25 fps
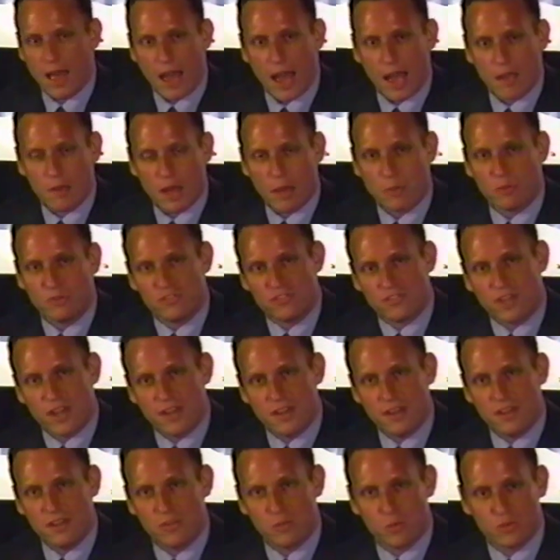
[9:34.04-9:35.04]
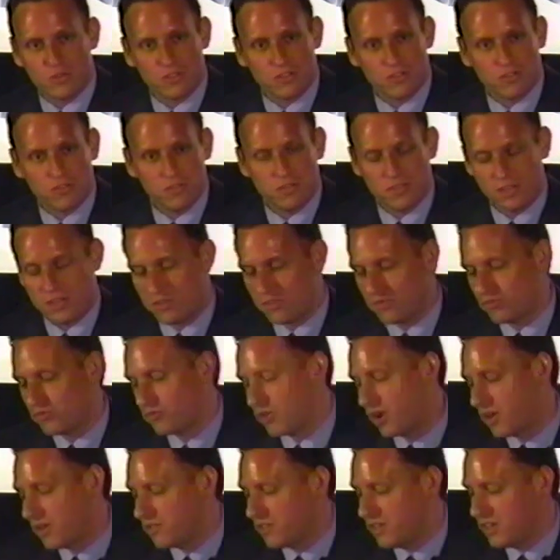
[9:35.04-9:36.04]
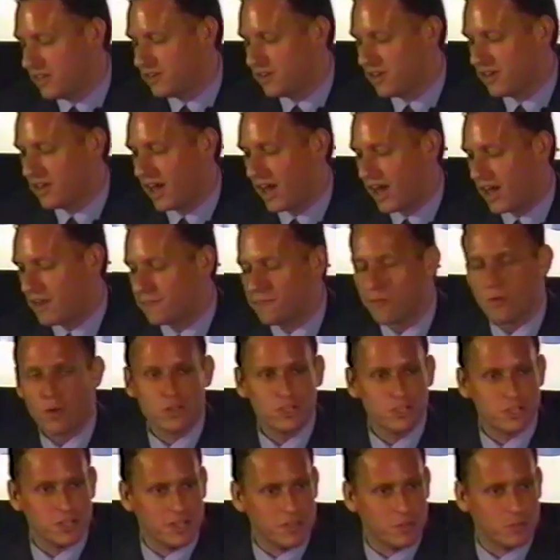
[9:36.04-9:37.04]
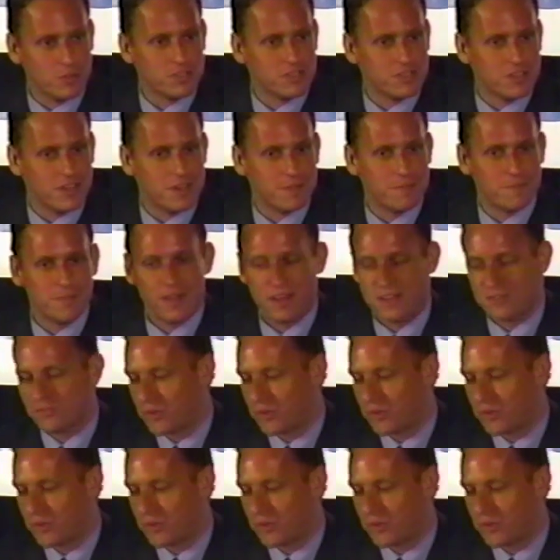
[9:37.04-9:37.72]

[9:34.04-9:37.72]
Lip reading: I would say there was unfortunately there was a